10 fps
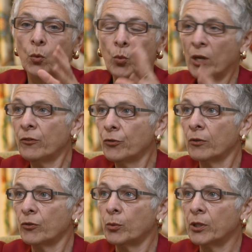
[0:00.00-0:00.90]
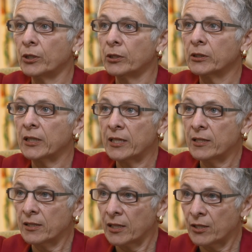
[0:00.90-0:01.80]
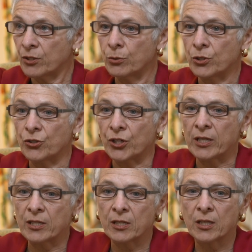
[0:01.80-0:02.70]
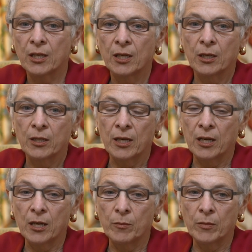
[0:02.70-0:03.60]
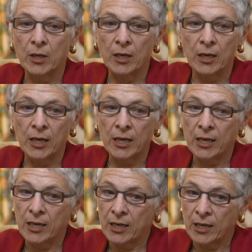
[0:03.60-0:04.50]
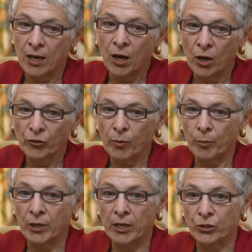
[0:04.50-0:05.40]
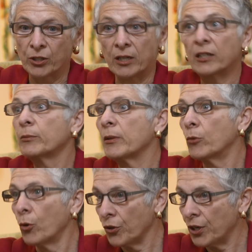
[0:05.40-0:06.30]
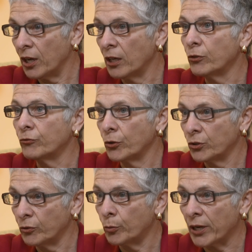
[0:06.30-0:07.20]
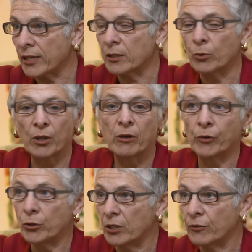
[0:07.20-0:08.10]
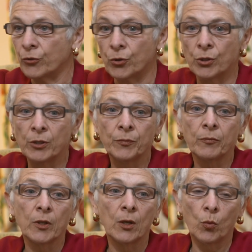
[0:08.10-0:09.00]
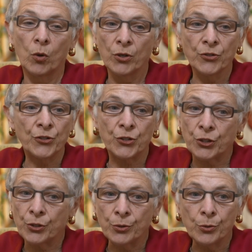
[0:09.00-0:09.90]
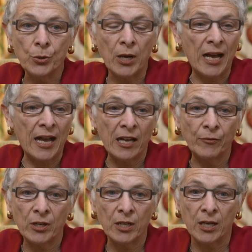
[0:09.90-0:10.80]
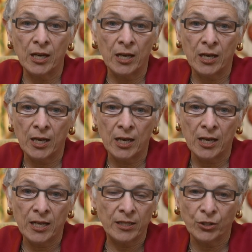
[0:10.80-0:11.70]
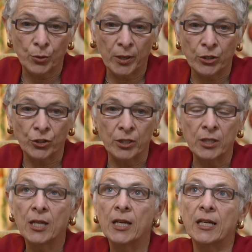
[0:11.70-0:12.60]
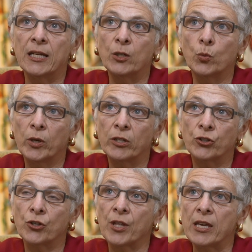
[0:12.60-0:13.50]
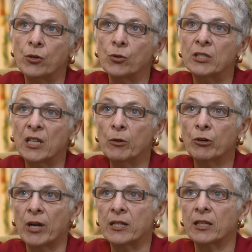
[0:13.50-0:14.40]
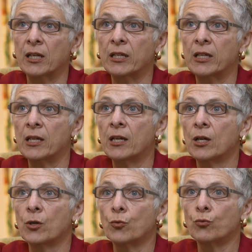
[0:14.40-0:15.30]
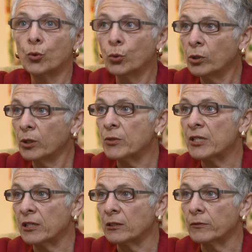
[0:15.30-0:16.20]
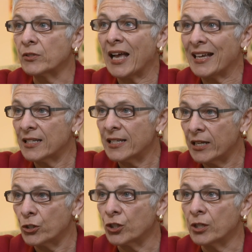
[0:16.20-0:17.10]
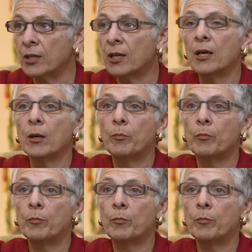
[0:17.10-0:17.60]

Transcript: One view of the world is, as you suggest, half the population, a little bit more than half, who voted for Brexit, what they were voting for was to have a situation in which they could democratically rule themselves as a nation